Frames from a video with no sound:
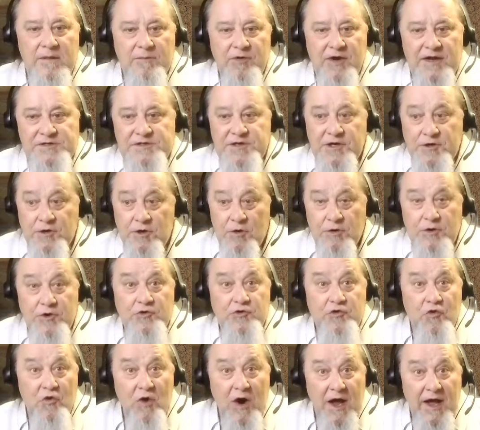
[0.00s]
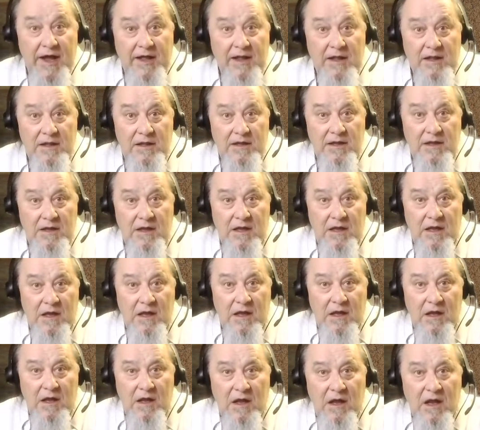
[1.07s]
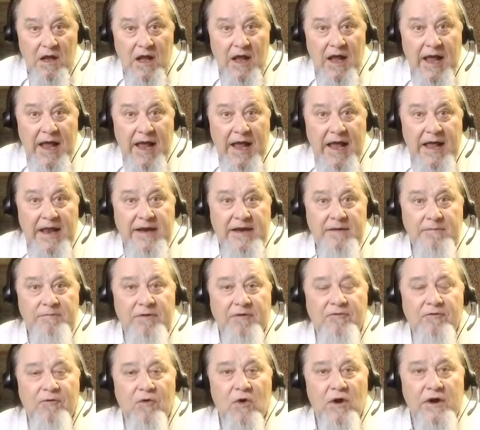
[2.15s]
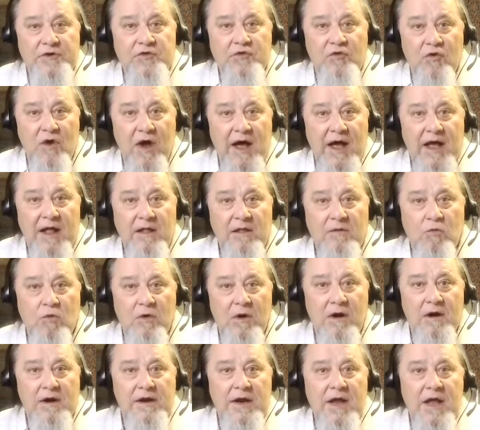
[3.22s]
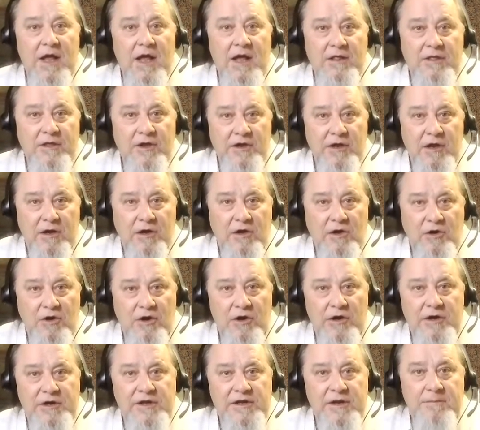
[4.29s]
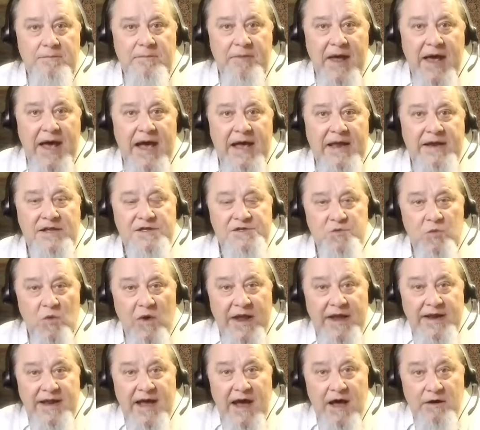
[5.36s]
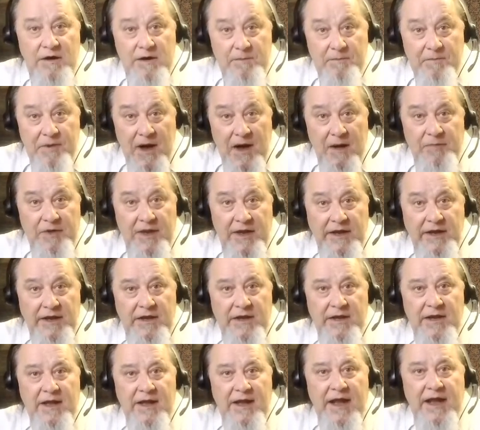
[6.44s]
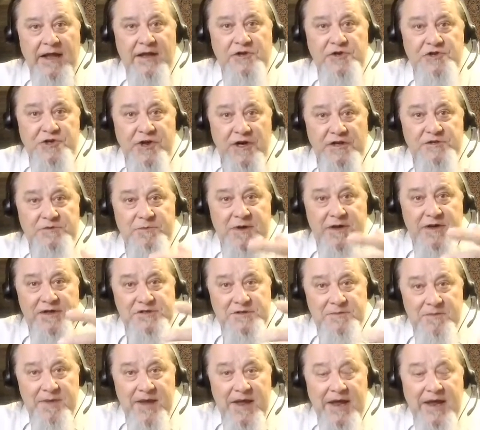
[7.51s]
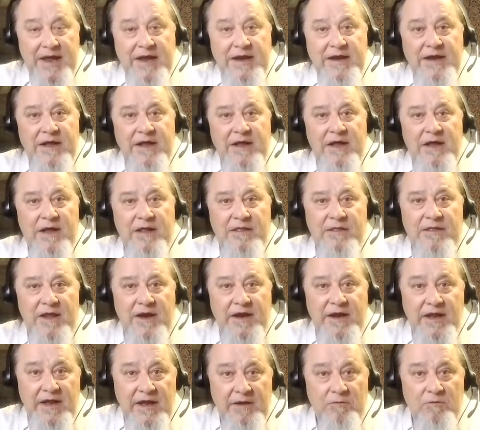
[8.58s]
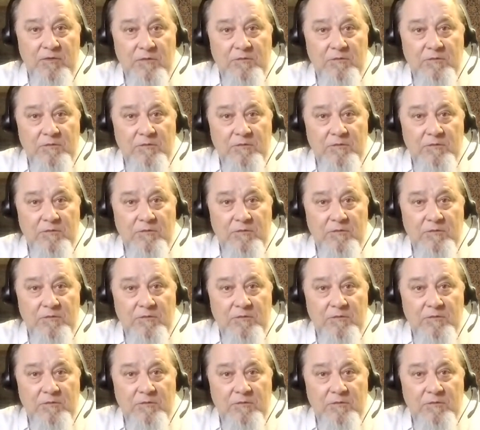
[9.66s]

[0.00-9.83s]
president go to trial, and before a trial where the good and bad is weighed out in public and judgment is made that he